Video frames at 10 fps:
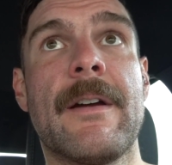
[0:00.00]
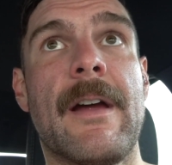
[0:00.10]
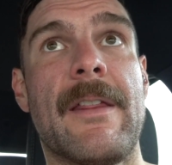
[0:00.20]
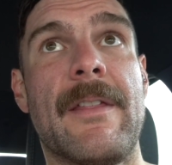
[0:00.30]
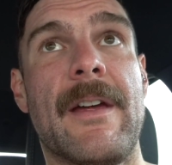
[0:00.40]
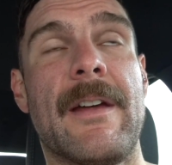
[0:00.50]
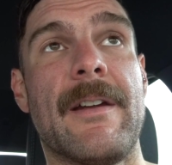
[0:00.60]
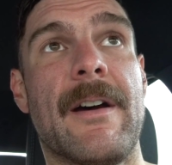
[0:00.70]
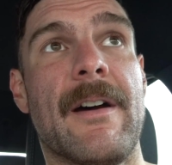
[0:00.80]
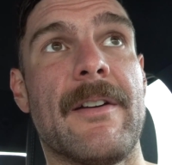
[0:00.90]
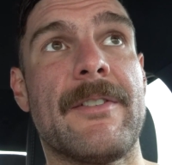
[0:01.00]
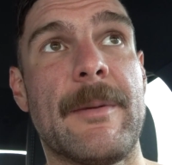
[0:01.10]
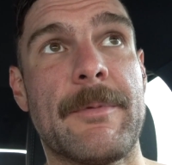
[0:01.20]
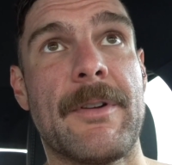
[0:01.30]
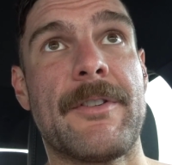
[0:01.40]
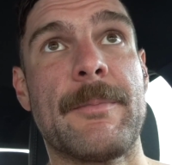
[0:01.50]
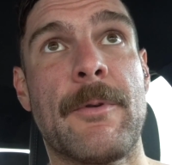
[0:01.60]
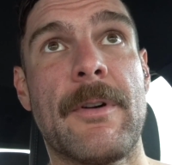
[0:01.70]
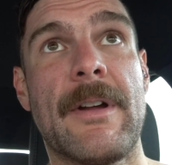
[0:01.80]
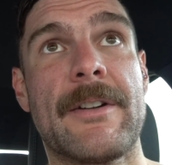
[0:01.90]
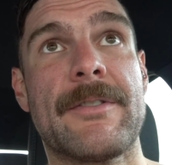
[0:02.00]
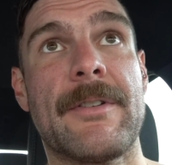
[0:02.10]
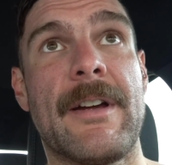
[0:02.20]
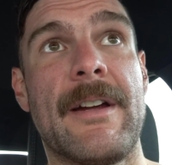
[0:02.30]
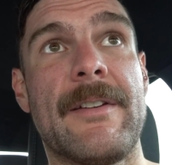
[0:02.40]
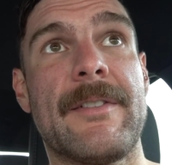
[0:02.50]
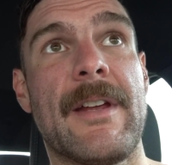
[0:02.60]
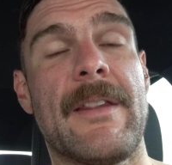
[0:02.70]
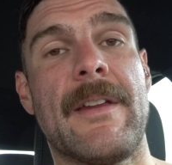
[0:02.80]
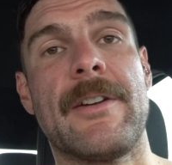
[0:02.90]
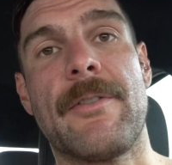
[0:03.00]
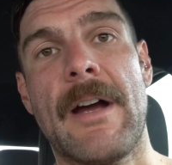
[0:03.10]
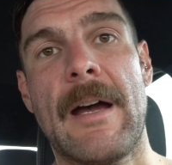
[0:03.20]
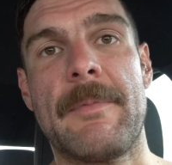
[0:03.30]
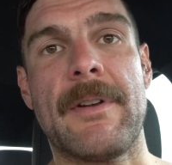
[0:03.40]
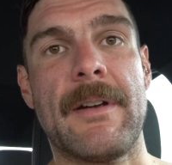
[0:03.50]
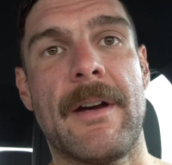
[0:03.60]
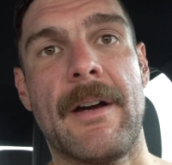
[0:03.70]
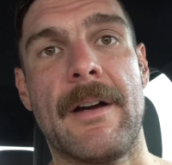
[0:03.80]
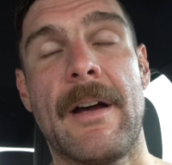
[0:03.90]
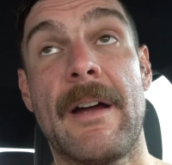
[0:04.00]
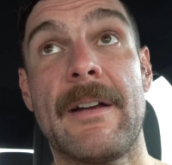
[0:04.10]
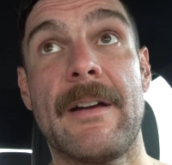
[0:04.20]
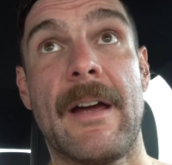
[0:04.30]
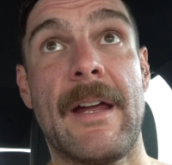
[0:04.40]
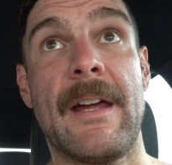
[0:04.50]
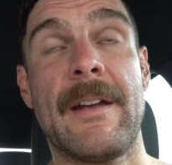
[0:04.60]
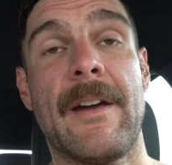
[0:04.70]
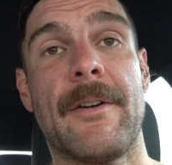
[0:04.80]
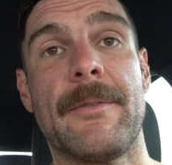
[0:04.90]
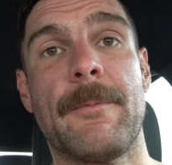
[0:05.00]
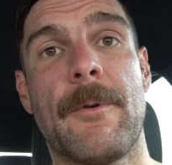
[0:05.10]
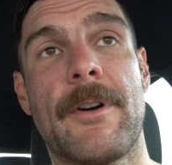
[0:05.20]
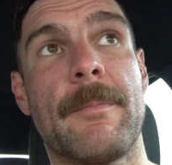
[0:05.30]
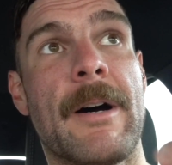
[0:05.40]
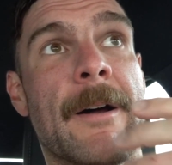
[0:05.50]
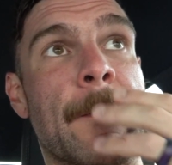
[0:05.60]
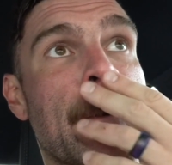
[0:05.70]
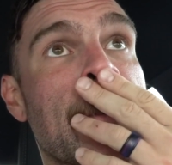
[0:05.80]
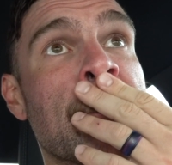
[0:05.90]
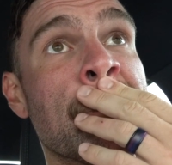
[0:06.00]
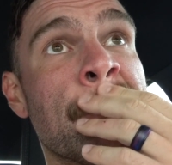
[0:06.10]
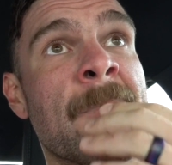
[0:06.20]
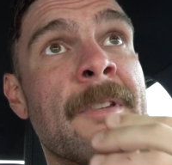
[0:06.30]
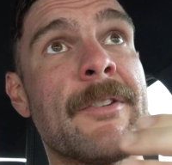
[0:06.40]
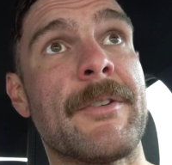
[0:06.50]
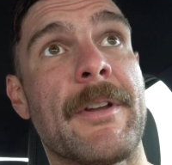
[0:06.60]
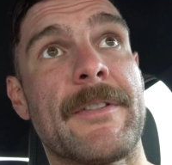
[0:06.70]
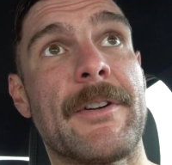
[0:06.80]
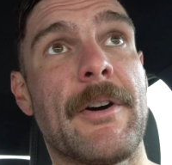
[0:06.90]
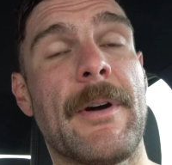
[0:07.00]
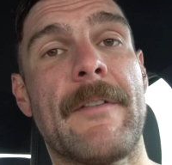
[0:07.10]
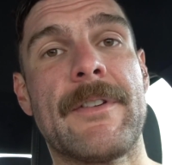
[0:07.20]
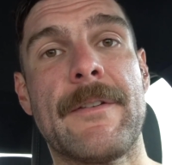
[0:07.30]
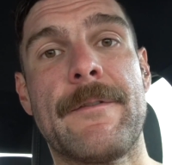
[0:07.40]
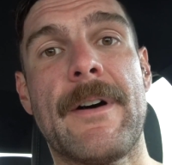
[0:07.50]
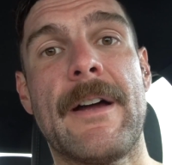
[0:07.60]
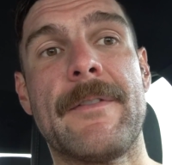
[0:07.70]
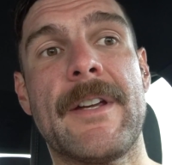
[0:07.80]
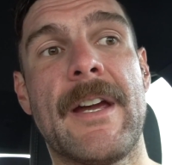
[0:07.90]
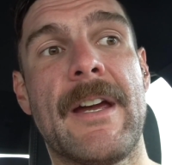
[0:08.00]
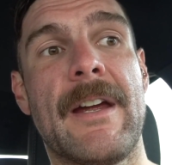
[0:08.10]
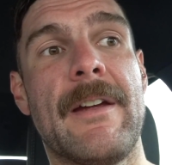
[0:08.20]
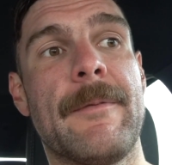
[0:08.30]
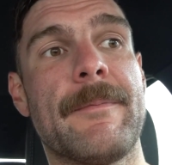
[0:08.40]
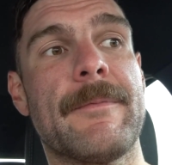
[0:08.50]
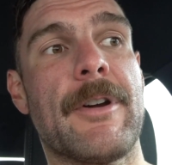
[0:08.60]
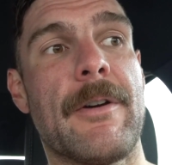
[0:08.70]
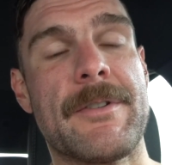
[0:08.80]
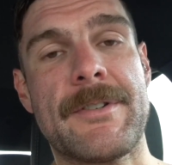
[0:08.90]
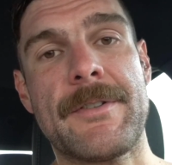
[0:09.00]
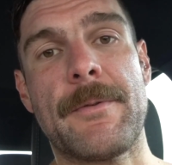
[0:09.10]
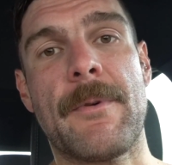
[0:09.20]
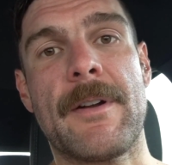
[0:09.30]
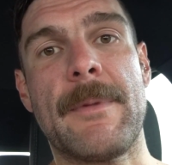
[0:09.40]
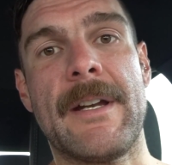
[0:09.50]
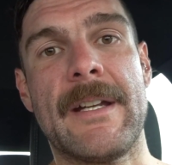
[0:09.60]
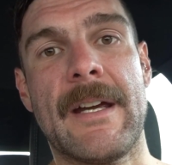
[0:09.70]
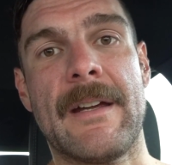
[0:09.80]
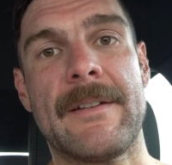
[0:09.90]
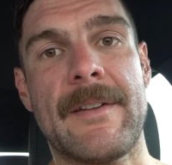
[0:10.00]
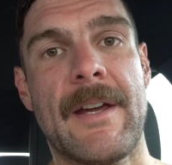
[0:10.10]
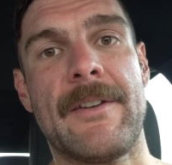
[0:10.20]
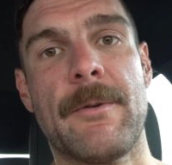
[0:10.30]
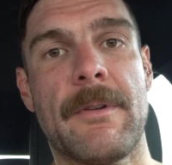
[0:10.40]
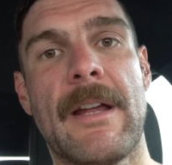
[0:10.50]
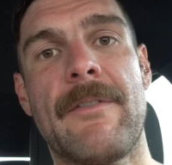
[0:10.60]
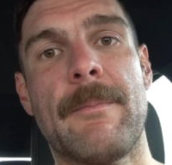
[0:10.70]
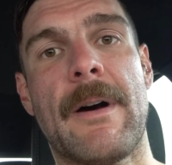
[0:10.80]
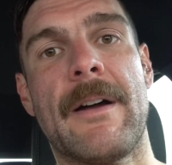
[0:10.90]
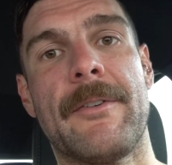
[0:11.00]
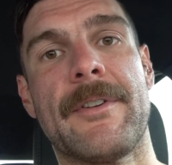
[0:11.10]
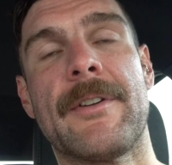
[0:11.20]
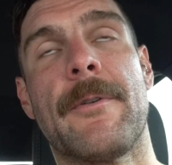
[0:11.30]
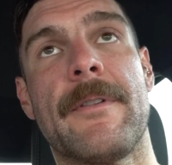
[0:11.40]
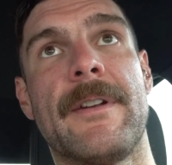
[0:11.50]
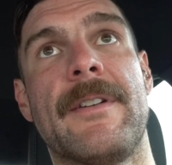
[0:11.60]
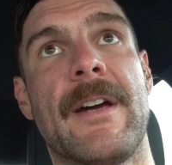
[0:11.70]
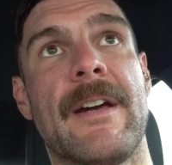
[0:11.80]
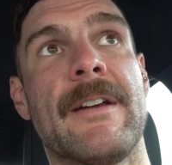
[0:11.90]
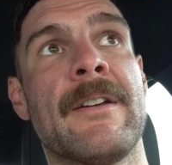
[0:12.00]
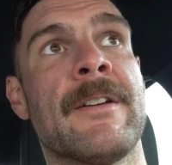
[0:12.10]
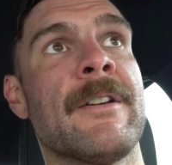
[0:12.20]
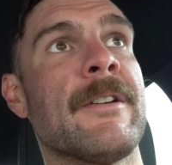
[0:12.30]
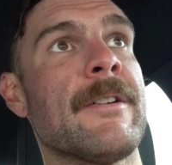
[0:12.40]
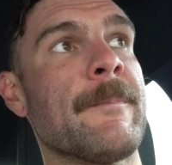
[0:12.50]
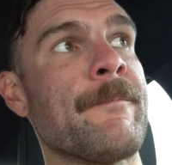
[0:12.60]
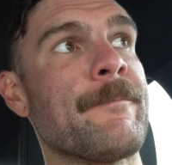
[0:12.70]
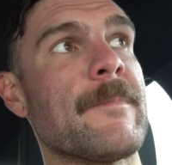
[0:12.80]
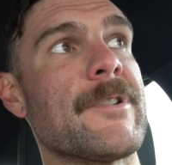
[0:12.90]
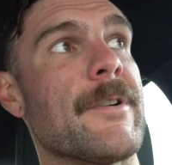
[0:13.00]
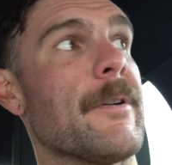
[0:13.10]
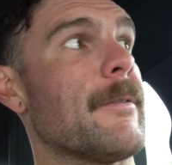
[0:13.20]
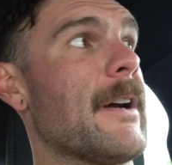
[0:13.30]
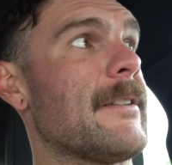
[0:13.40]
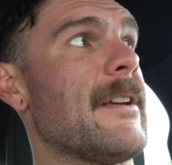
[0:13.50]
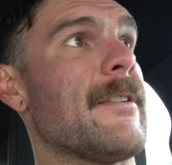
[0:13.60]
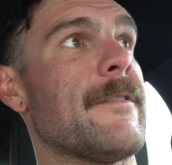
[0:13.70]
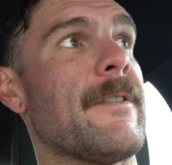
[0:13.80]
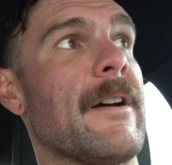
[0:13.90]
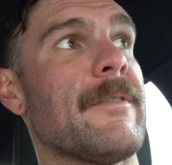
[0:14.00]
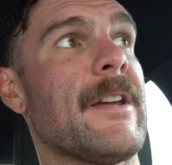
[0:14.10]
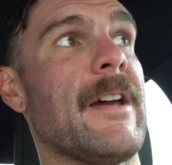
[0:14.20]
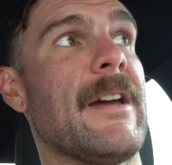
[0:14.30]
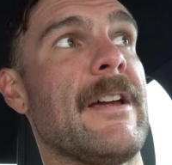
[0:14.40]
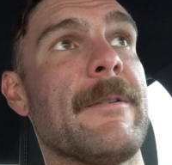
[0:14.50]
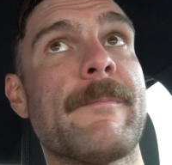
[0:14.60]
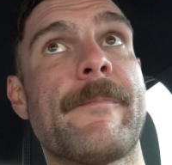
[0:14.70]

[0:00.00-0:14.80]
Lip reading: and then sipped on some more electrolytes, and then grabbed a handheld water bottle. So like the goal after the 5K, coach still wanted me to get 10 to 11 miles in on the day. So got down the 5K,